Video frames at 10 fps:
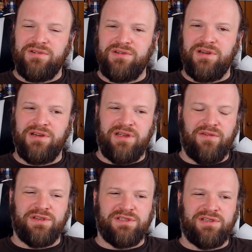
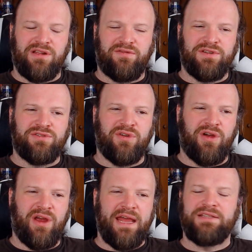
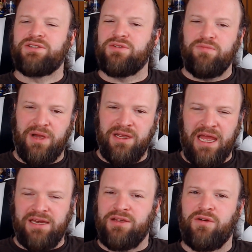her hands by
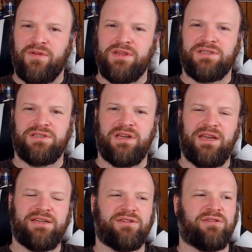handing over this
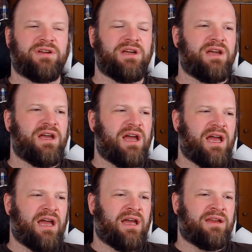letter.
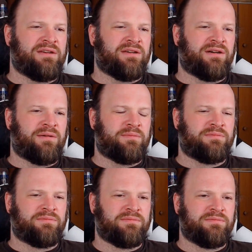
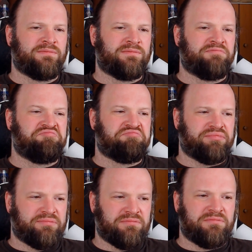And
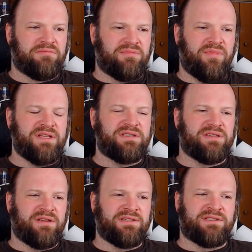that's
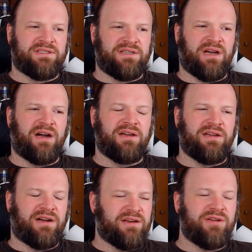a nice thing.
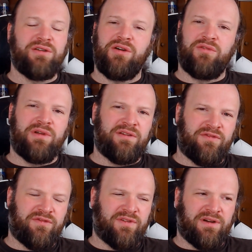I don't know
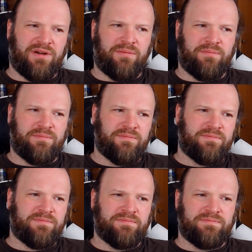if...
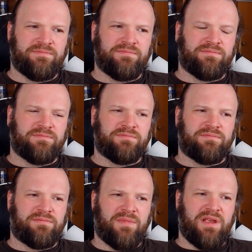
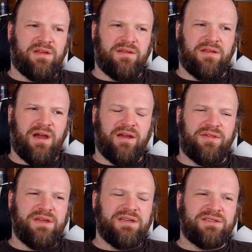I
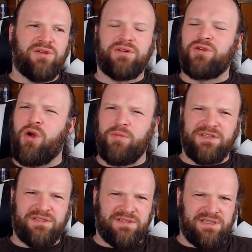think it is not a
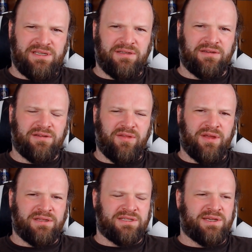common thing
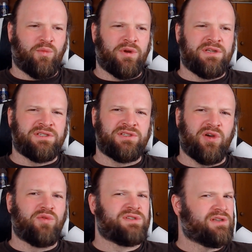that someone is
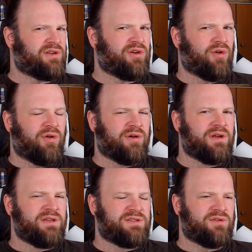so secure,
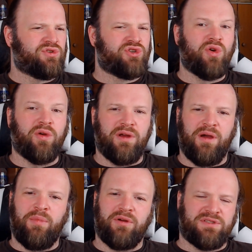so sure
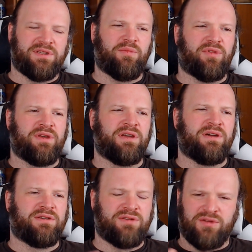about something,
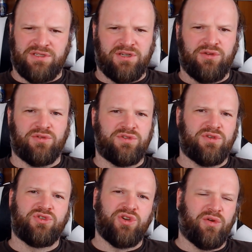not secure,
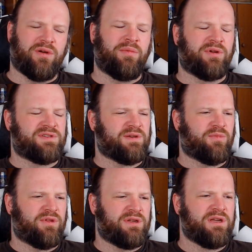so sure about
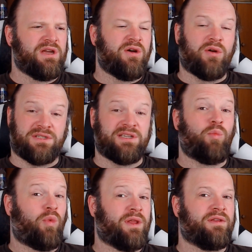something, or
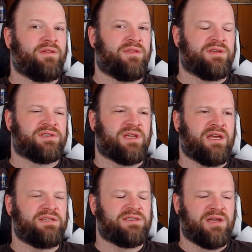someone in this
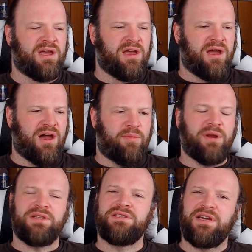case.
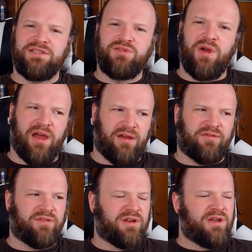But it's nice to
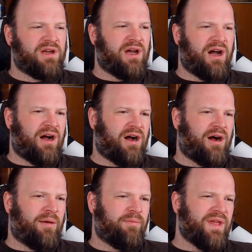have.
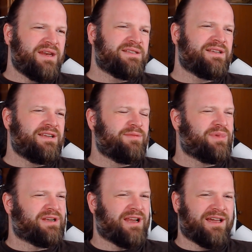And it's a little
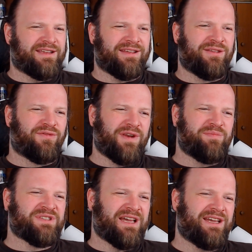bit like the
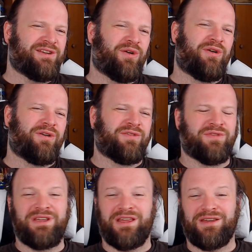flip side
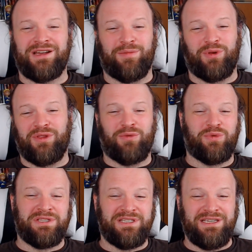of the other couple that
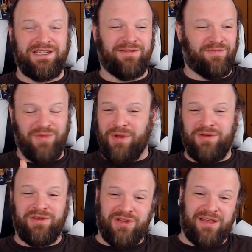we see when
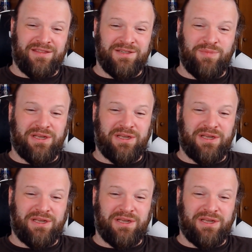you take this